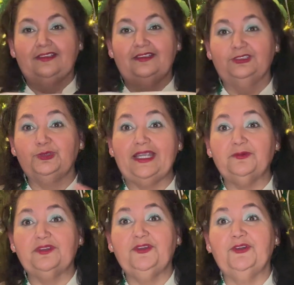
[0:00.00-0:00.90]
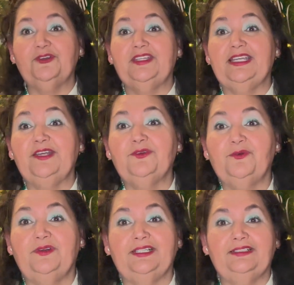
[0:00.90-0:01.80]
trade with her the other
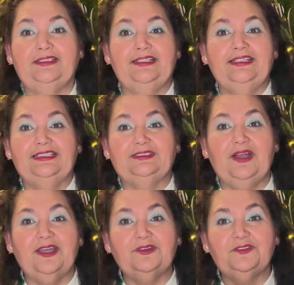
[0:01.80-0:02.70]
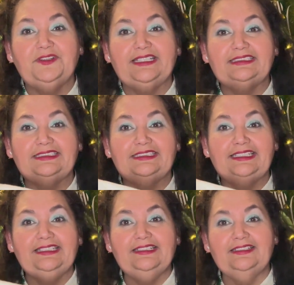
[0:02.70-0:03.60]
one. So I don't know if you can
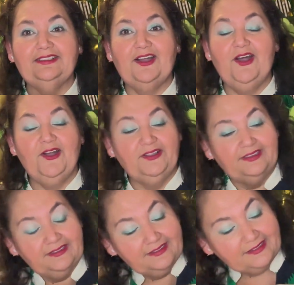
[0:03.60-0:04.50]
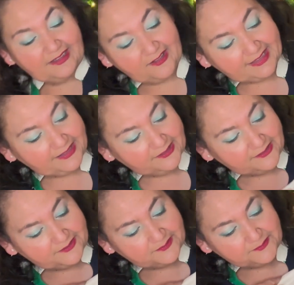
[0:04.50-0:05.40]
see on here,
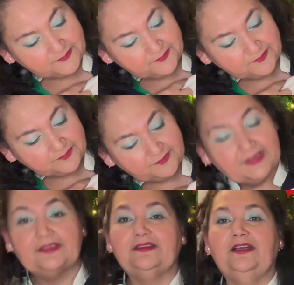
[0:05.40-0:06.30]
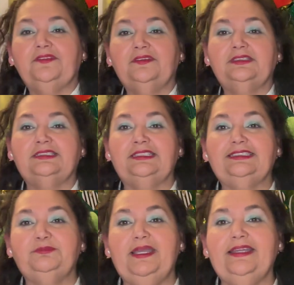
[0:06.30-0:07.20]
on the
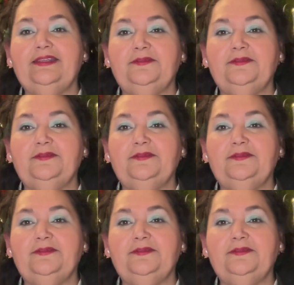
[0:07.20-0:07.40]
dust bag.